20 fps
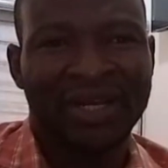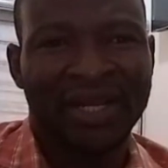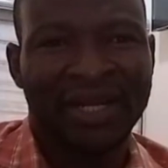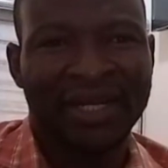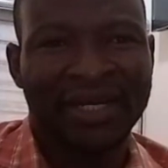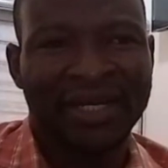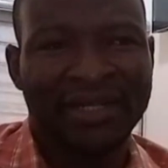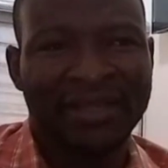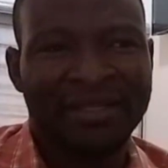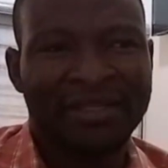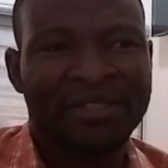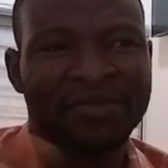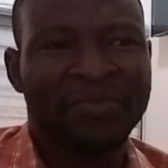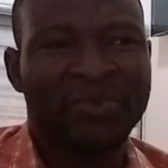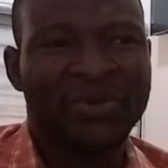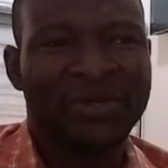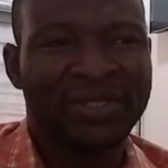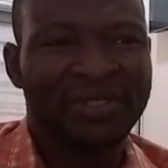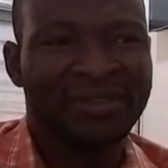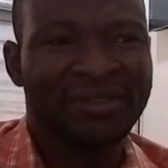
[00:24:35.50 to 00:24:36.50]
And at this
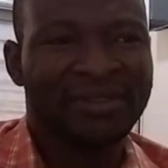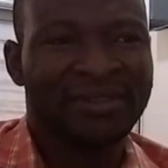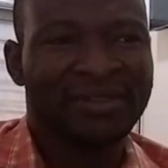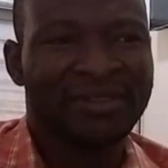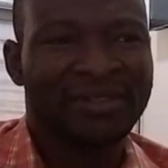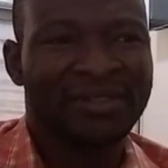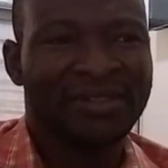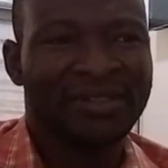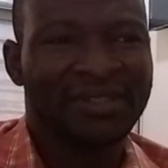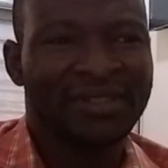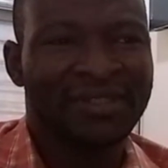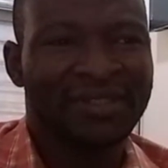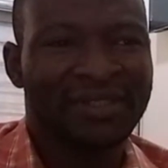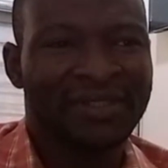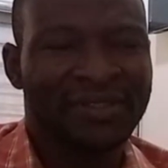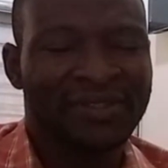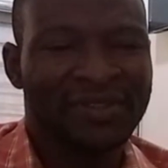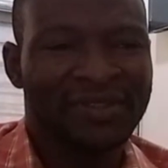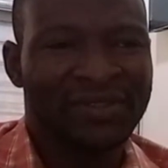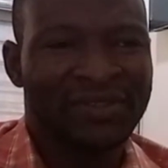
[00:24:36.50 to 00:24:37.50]
point,
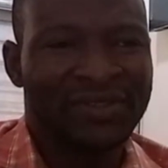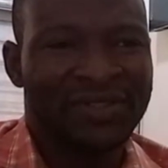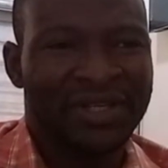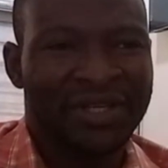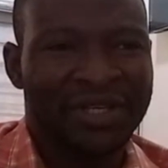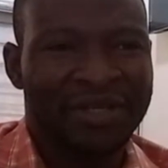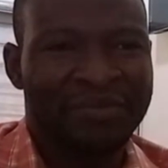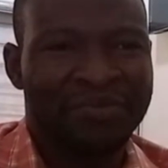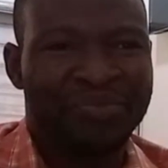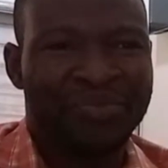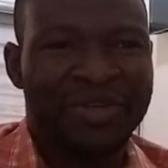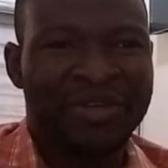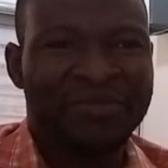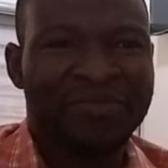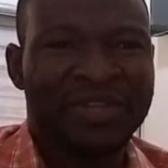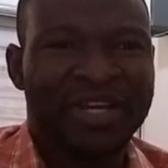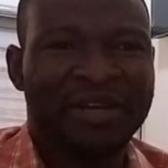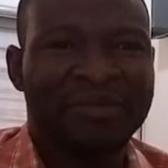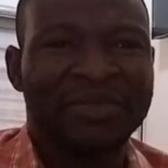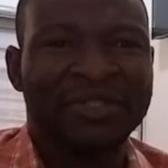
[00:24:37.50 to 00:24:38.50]
the beam
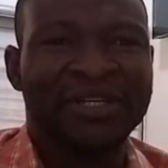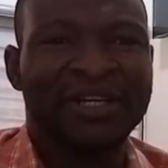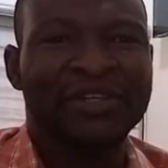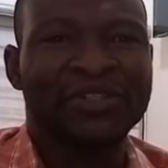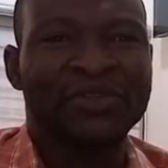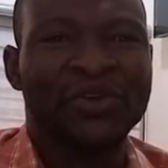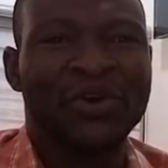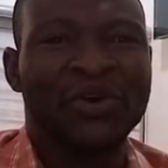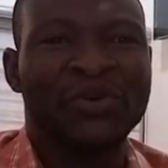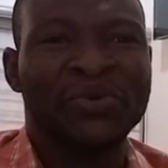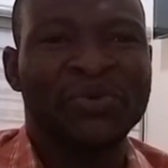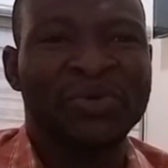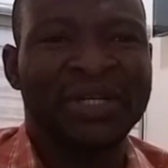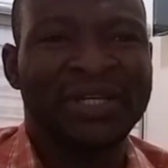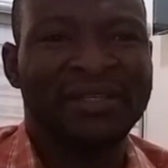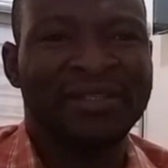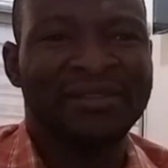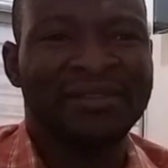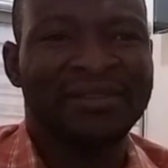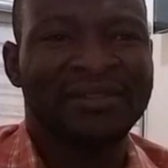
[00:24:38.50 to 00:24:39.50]
diameter is
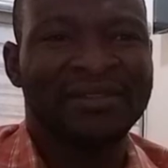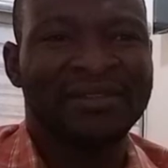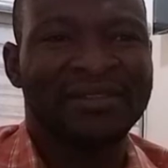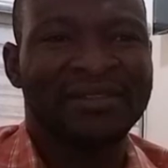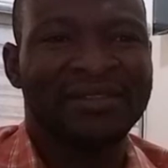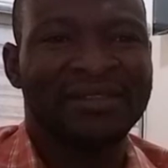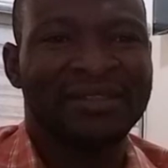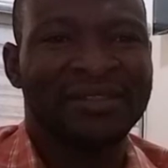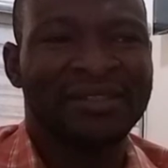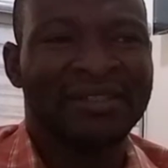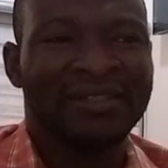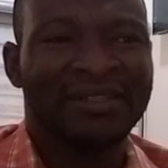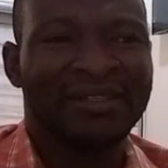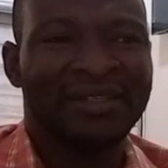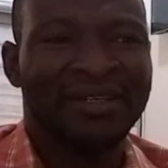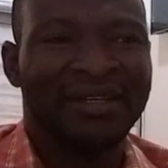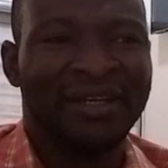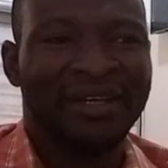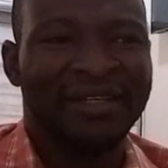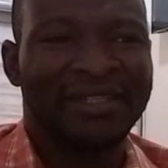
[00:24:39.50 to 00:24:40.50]
always
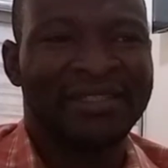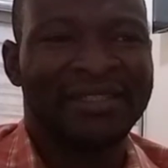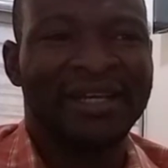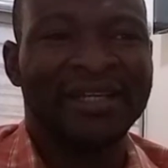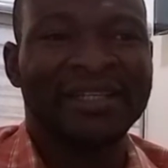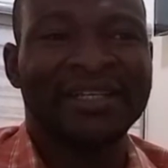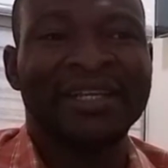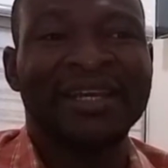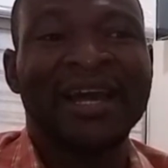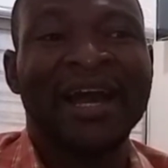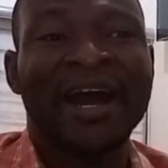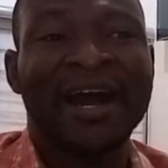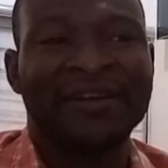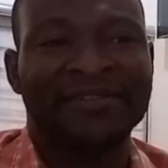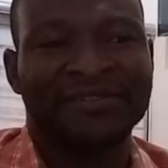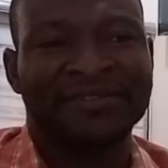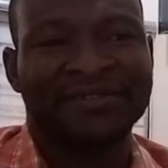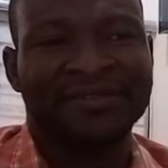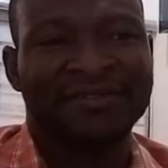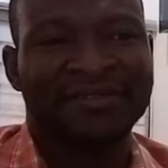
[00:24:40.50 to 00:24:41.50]
exactly
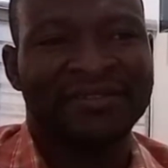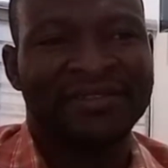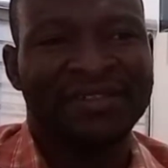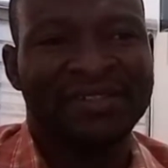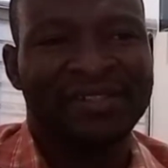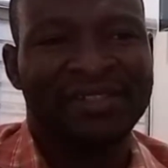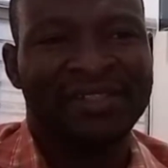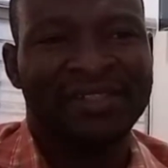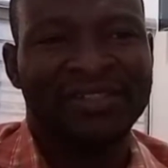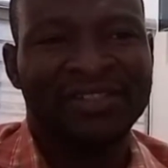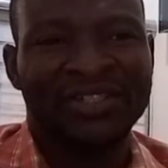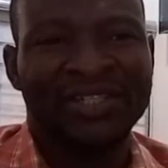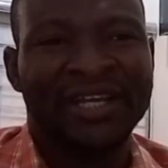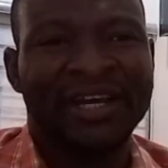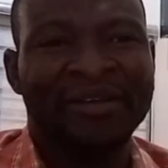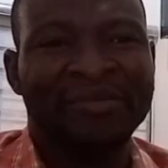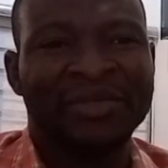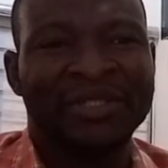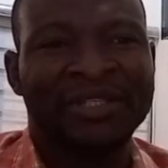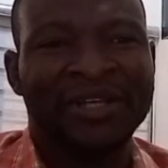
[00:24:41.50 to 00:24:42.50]
half the
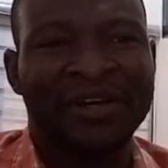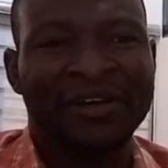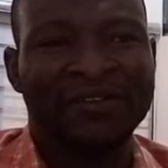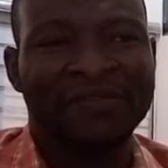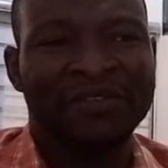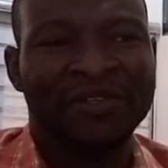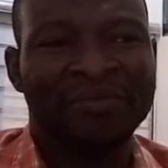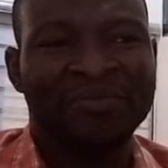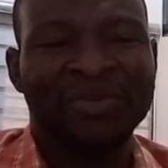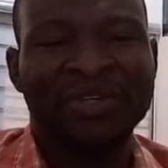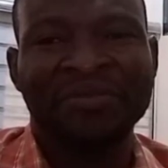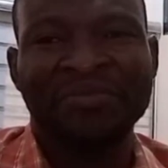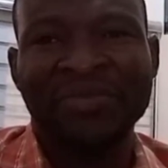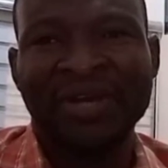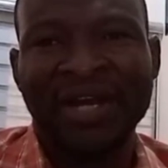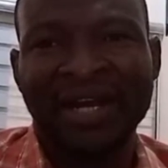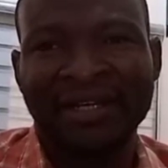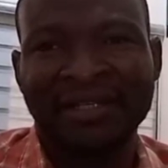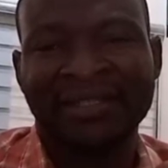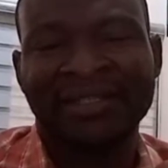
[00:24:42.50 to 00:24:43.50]
diameter of the
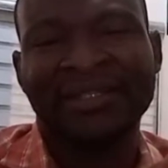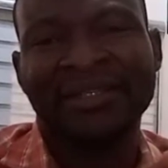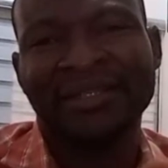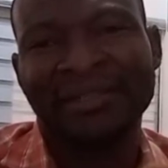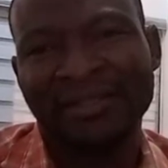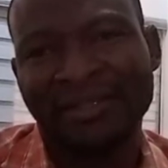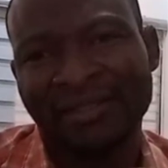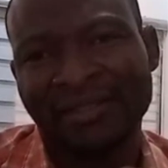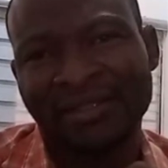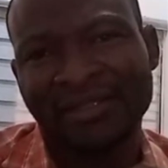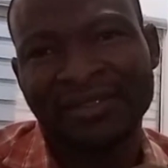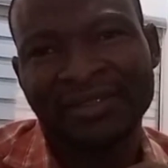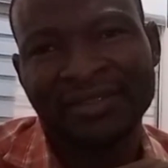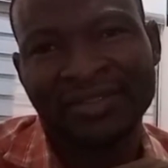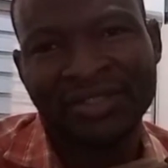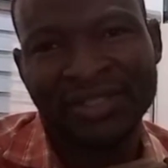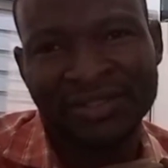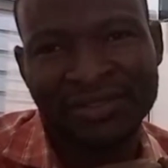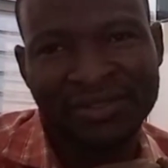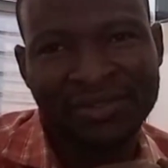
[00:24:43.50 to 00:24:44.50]
beam at the
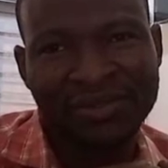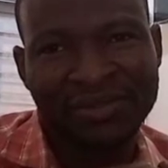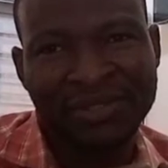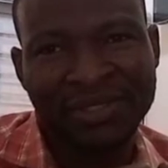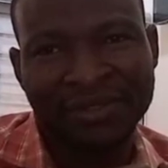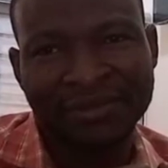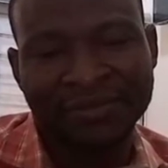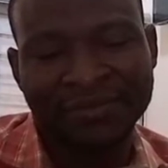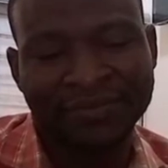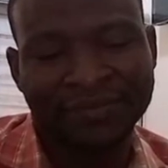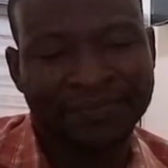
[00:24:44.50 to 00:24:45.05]
transducer.